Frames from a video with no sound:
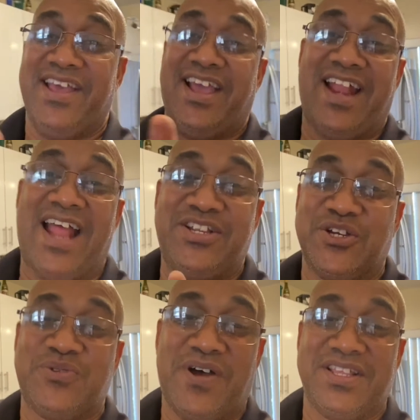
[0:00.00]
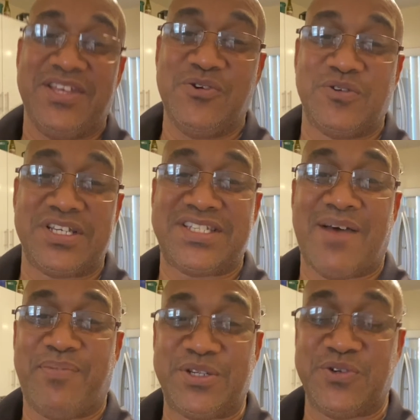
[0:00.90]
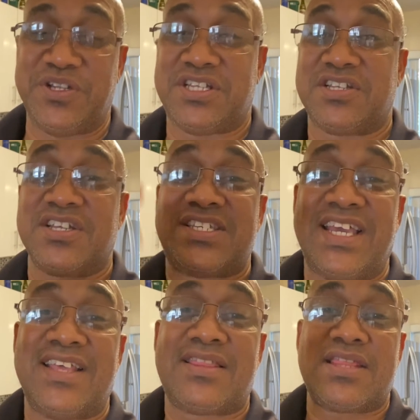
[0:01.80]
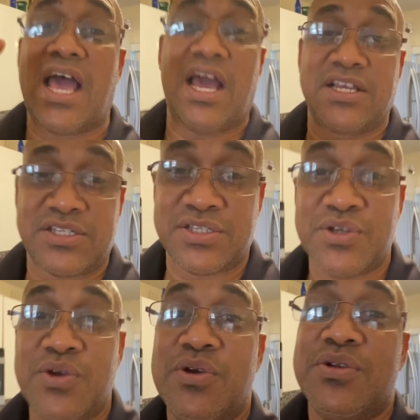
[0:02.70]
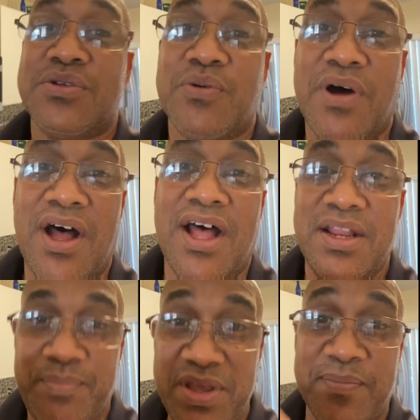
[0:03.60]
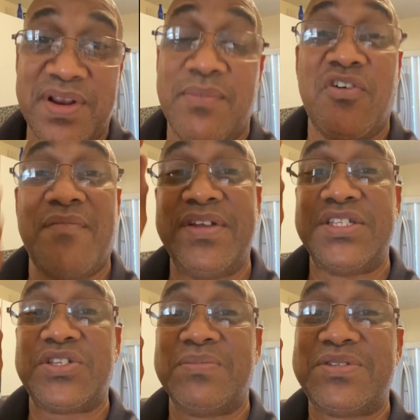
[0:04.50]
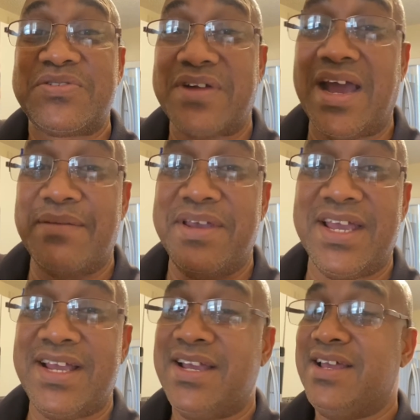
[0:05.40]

And I just want to use this opportunity to say thanks to all the people who have been subscribing